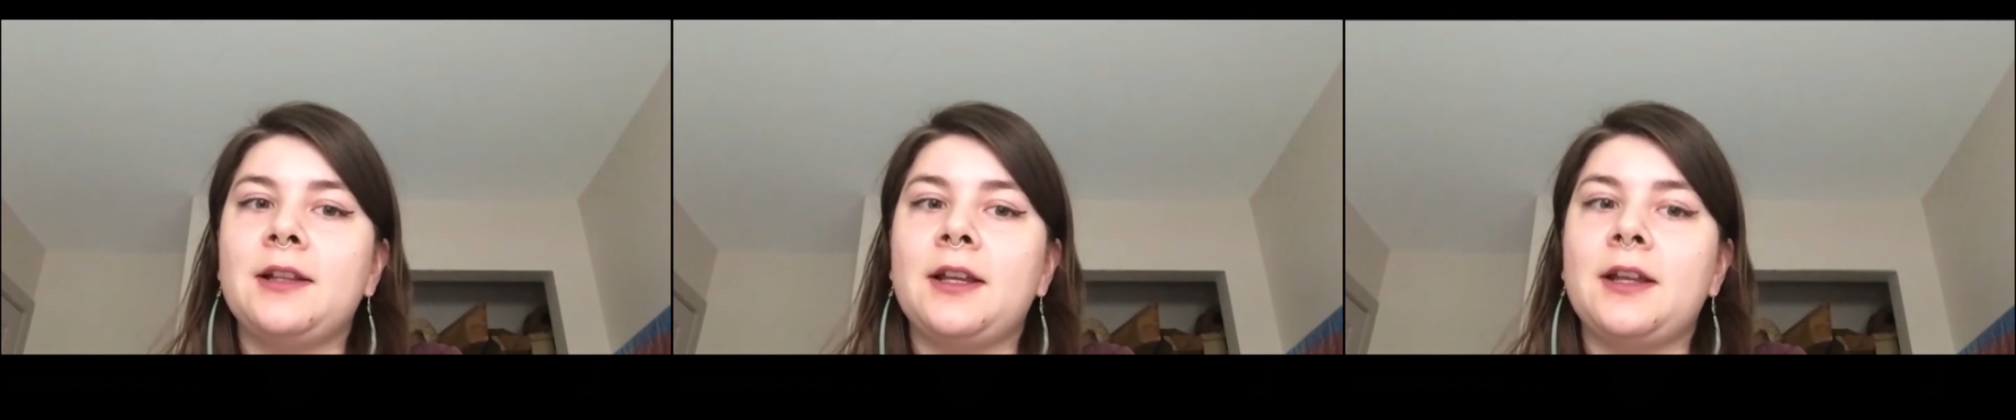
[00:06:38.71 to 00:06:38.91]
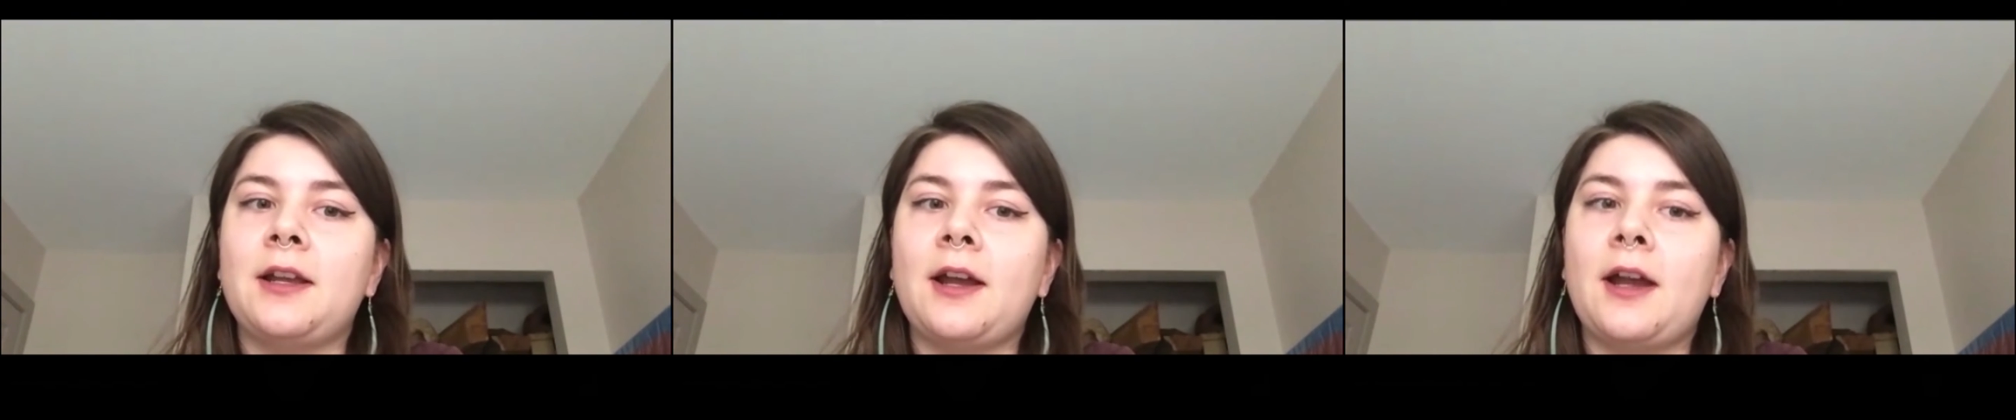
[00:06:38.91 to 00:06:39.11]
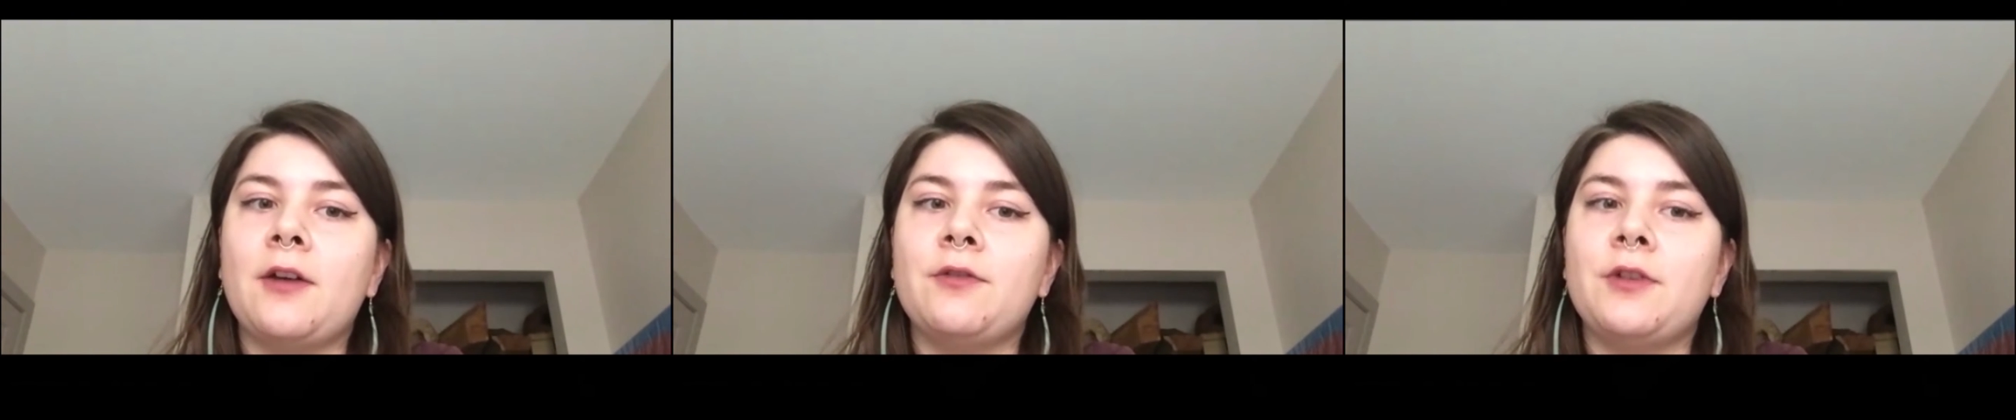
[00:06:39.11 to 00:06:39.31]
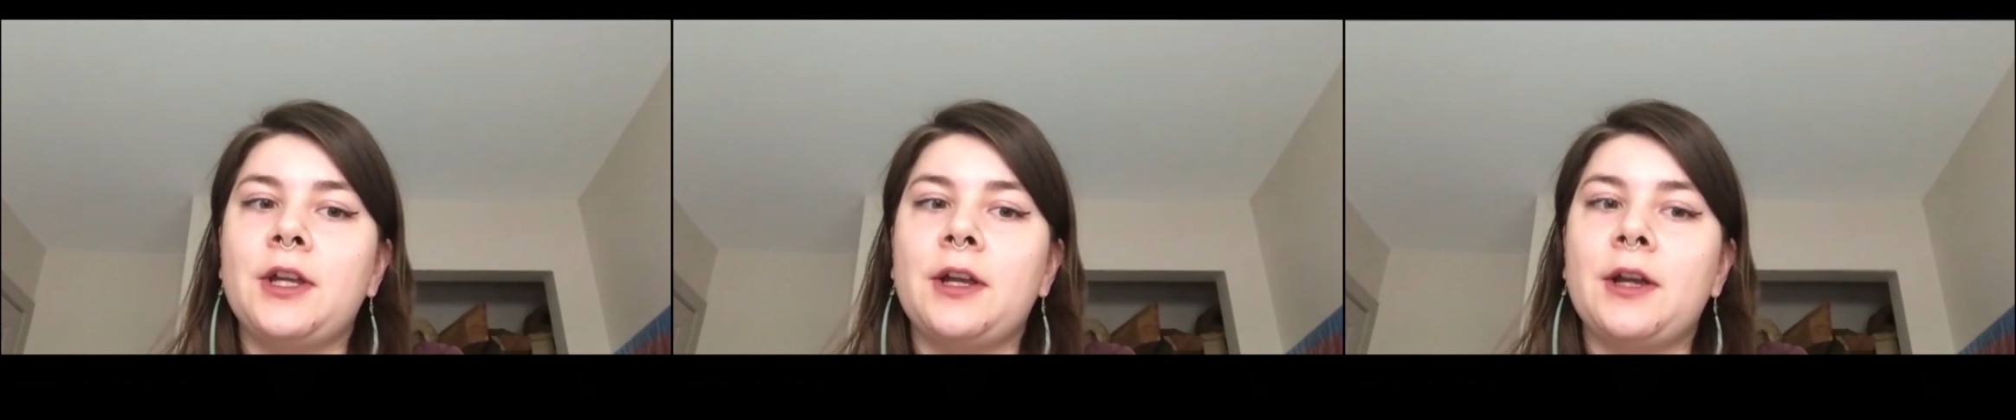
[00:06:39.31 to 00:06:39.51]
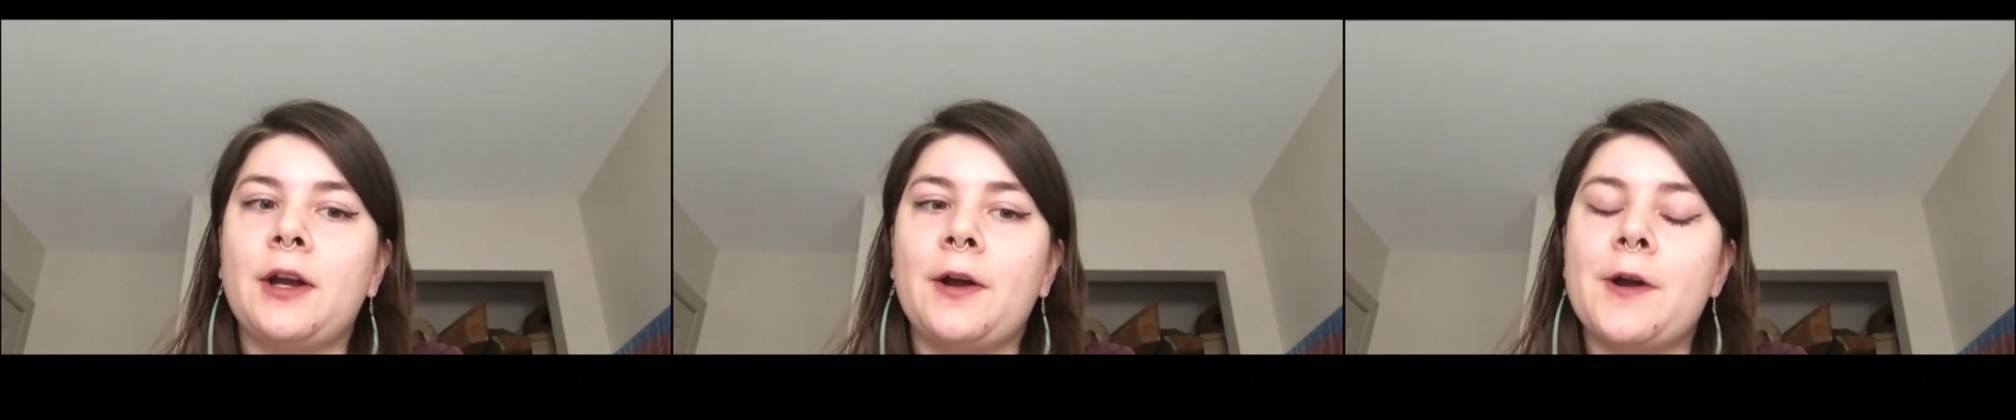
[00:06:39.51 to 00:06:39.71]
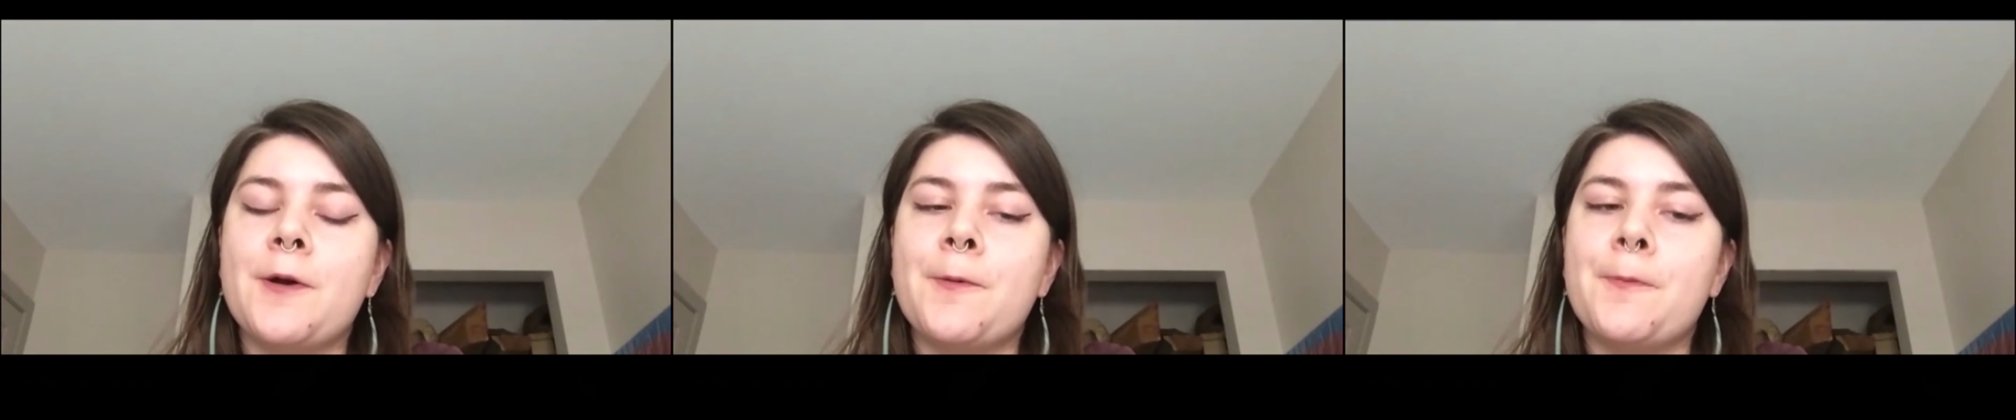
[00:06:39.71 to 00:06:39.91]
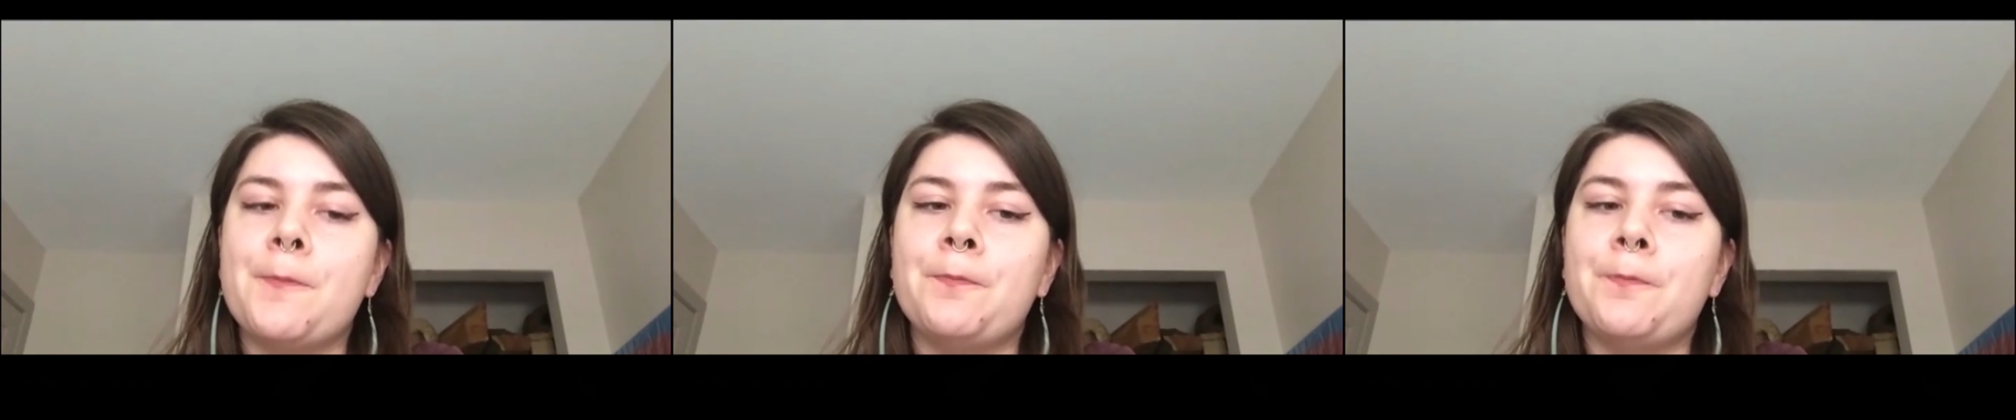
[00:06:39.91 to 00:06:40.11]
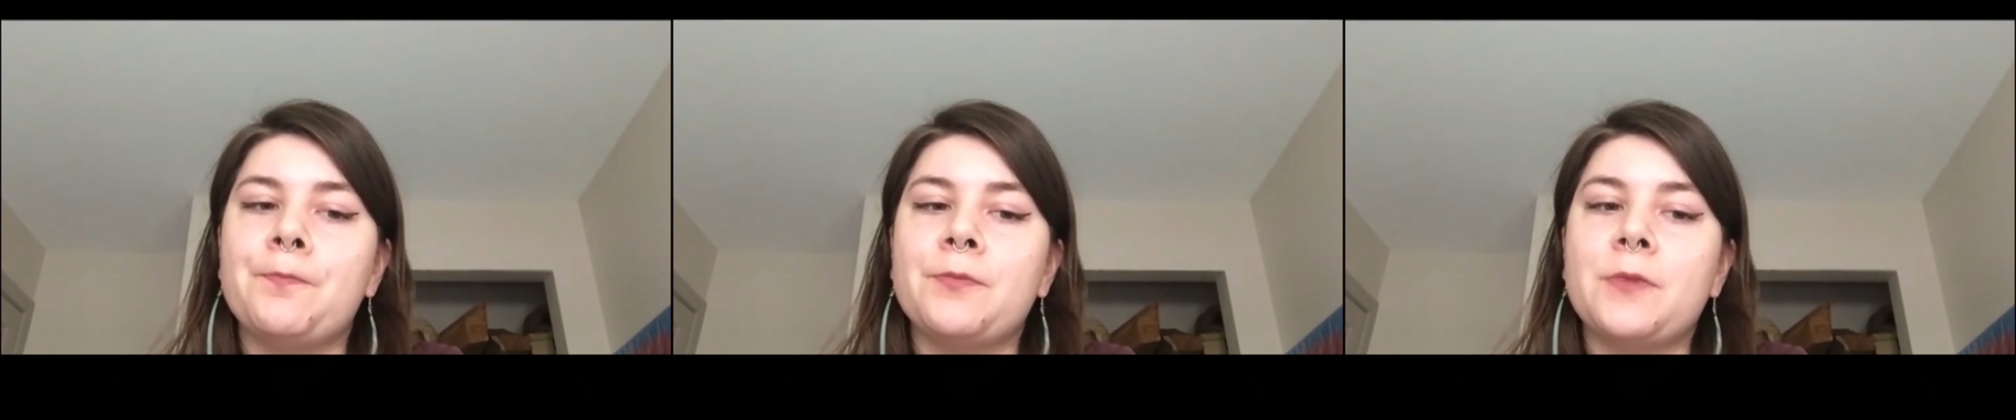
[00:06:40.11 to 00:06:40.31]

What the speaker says: Like having